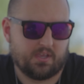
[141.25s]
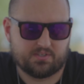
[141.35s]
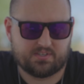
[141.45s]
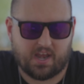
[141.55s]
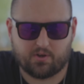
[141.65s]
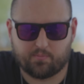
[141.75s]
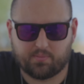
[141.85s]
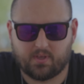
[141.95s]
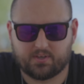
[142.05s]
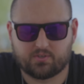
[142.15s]
standard
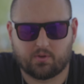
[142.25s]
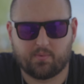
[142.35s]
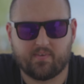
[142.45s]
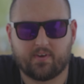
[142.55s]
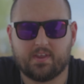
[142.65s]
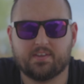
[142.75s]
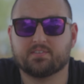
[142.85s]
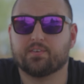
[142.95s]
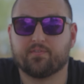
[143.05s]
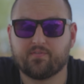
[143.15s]
plug, so it'll be very
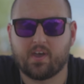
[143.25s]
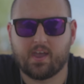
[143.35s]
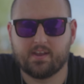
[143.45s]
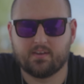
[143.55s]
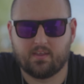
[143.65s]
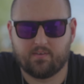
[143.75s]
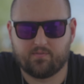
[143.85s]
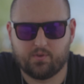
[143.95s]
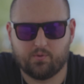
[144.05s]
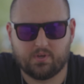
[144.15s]
easy to find
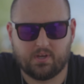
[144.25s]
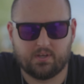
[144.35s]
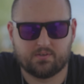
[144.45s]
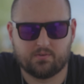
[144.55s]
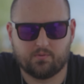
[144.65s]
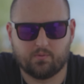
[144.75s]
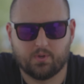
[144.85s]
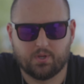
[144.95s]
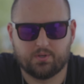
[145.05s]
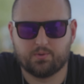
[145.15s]
if you need to
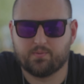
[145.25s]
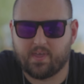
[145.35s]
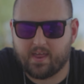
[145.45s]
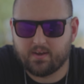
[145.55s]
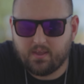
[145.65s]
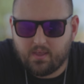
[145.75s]
do that.